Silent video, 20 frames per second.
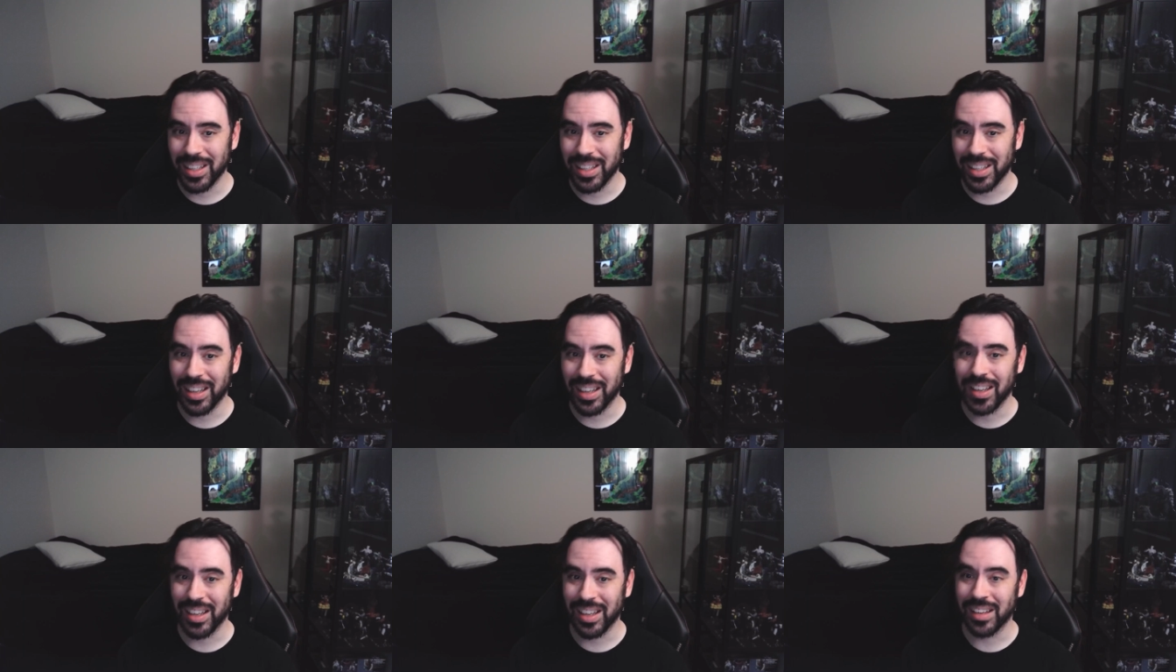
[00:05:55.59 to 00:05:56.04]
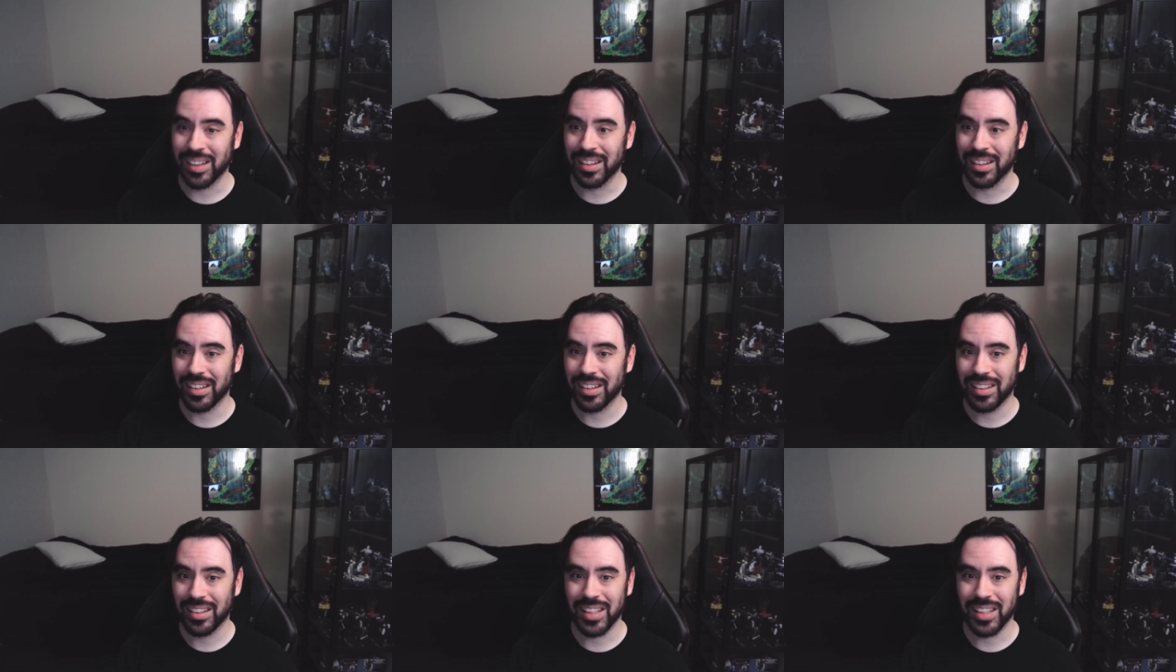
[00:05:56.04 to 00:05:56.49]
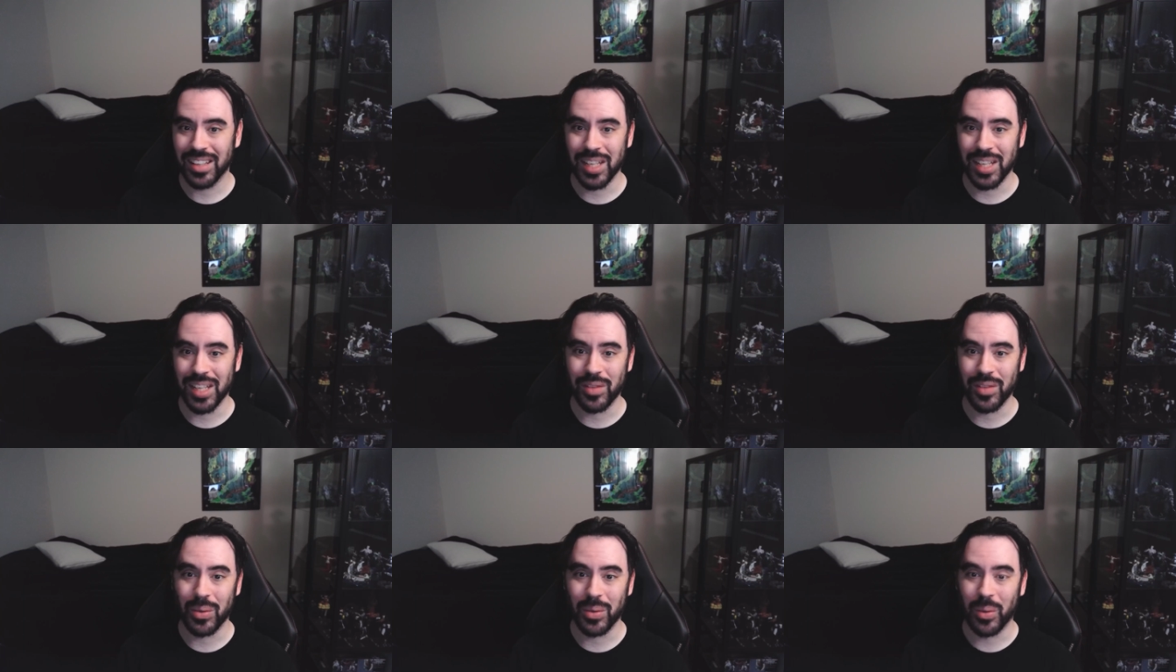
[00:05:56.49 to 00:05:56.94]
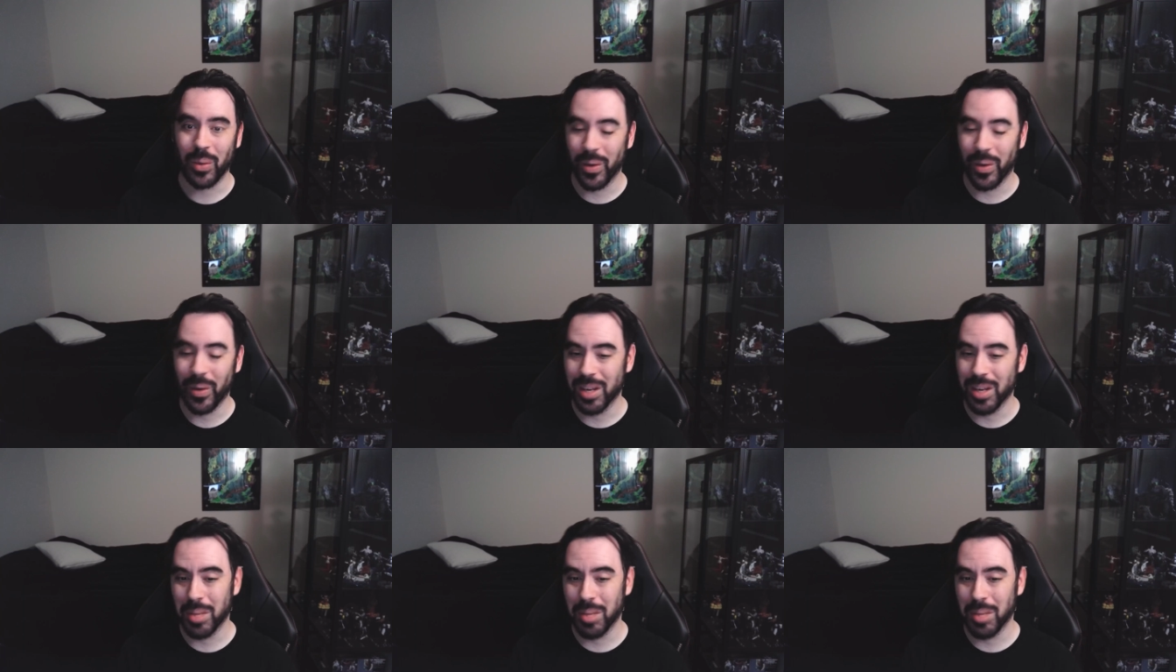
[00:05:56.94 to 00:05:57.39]
And if you're
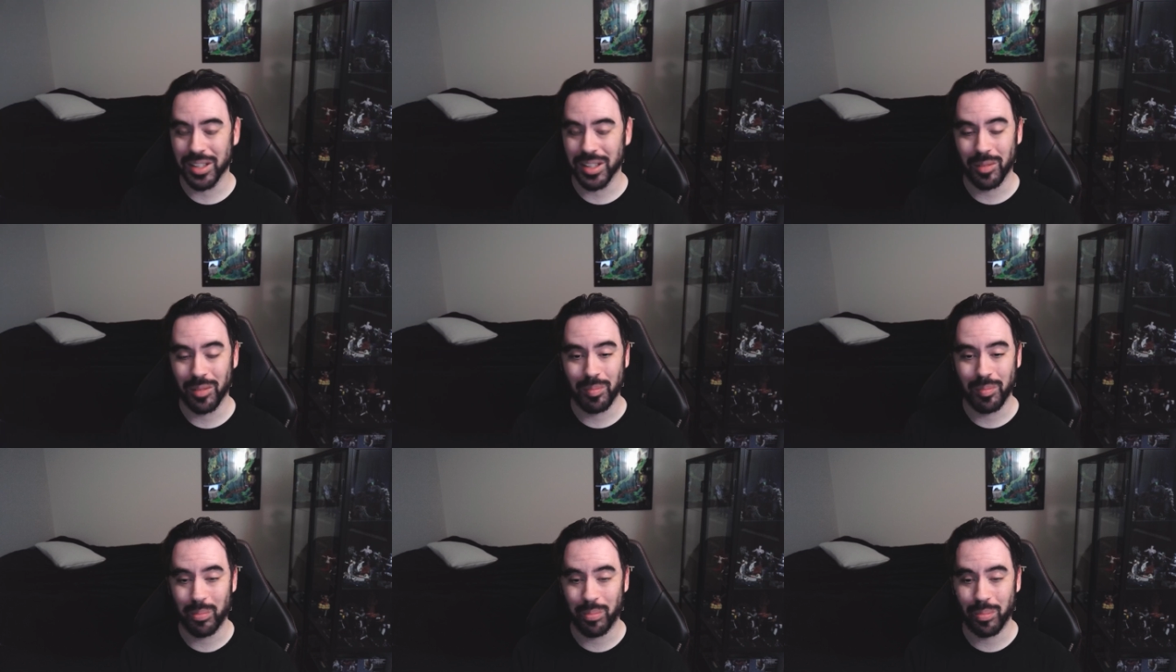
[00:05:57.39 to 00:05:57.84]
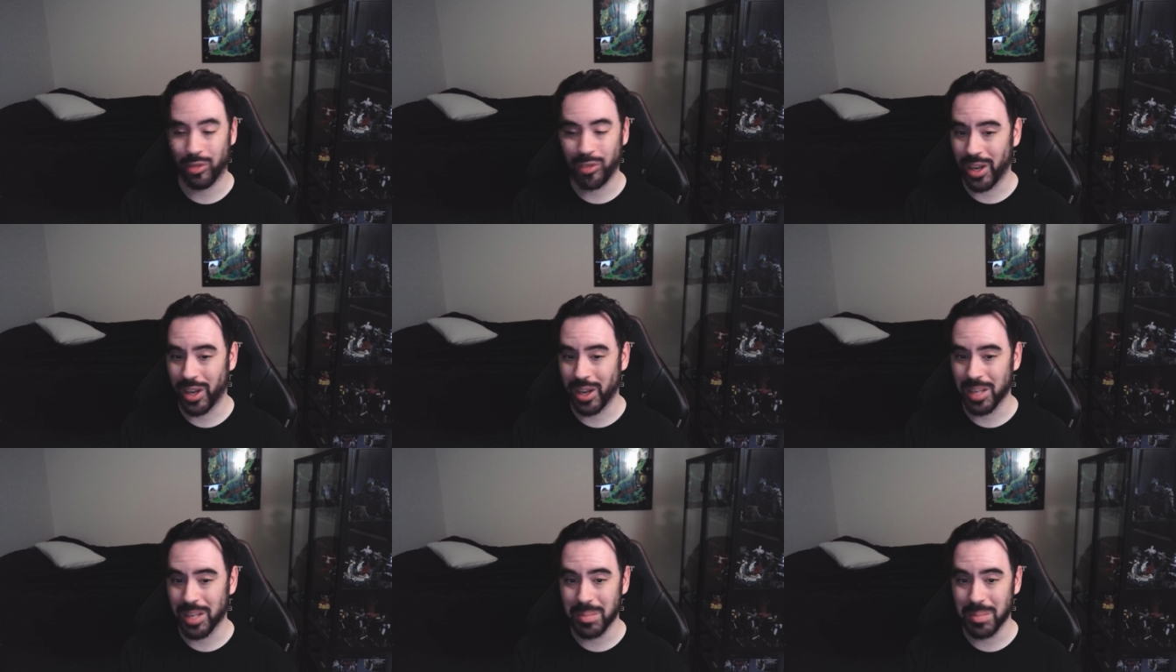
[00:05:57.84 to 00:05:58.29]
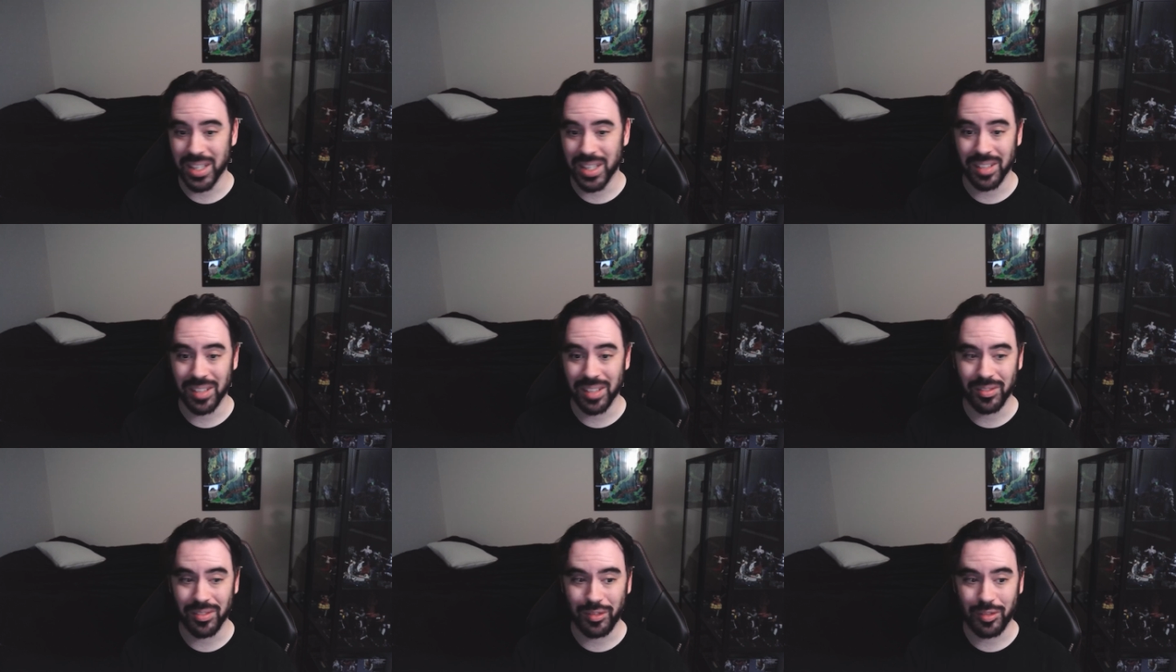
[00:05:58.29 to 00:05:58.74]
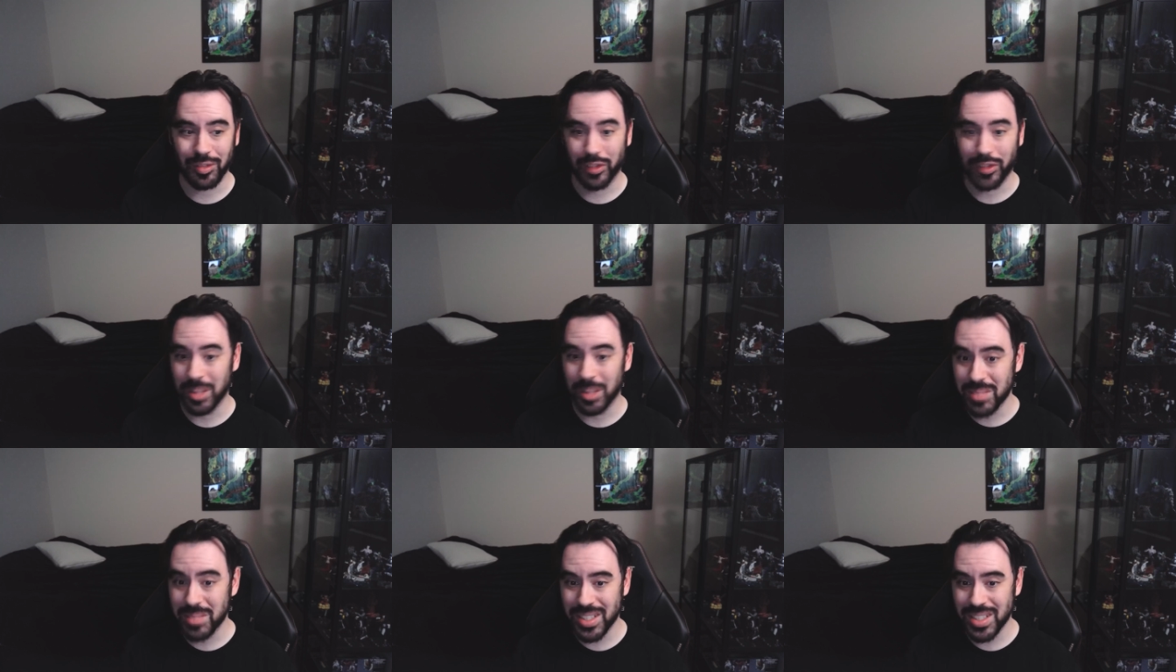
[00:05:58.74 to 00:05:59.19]
worried about the frame being
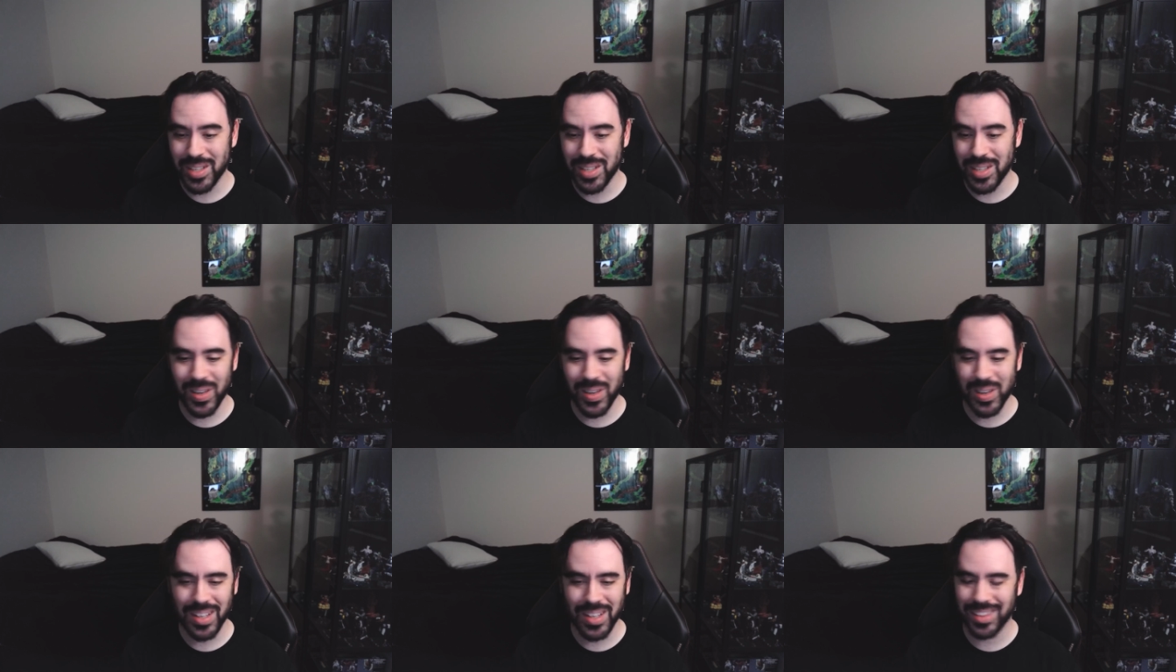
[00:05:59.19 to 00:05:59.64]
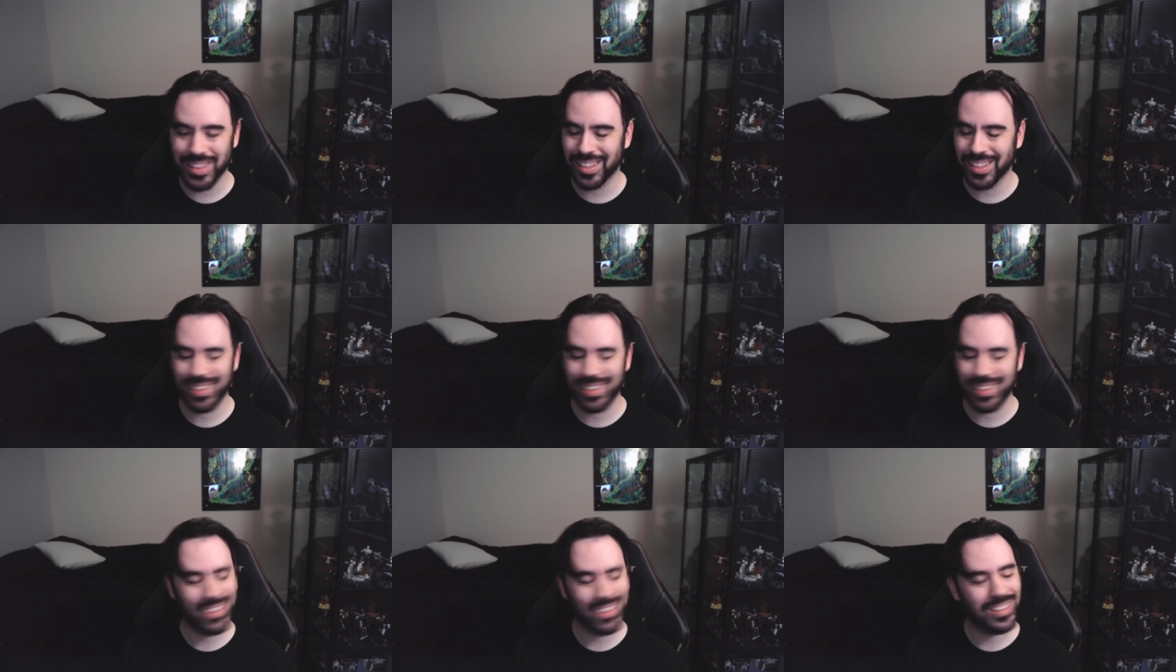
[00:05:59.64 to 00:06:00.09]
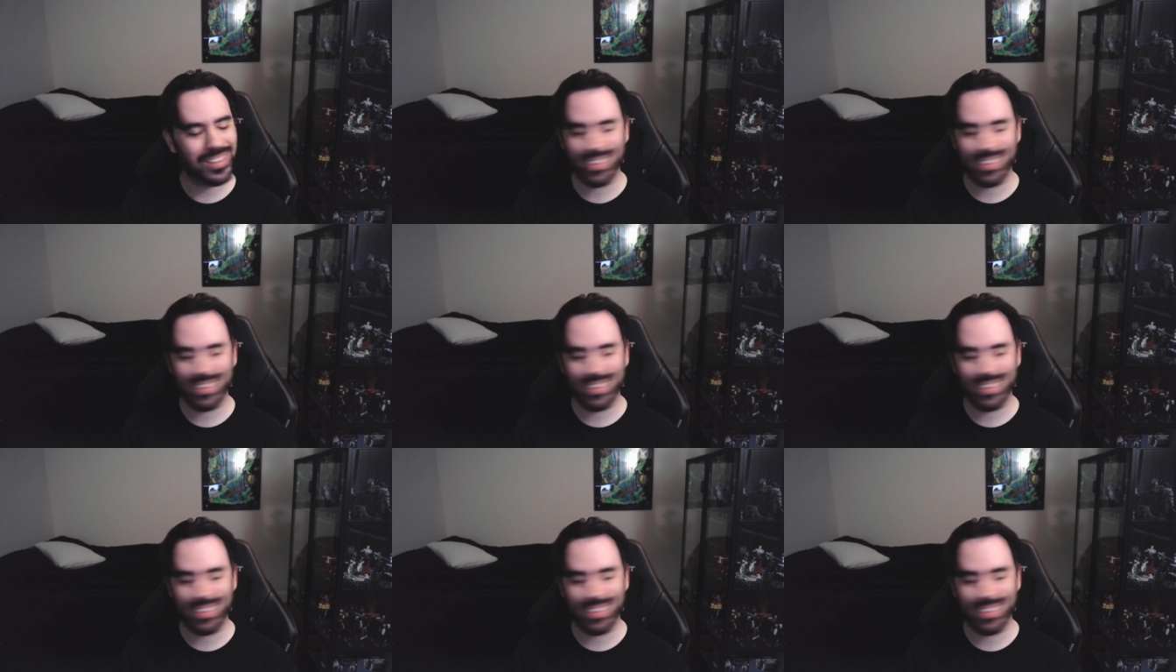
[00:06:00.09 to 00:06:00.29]
flimsy or anything,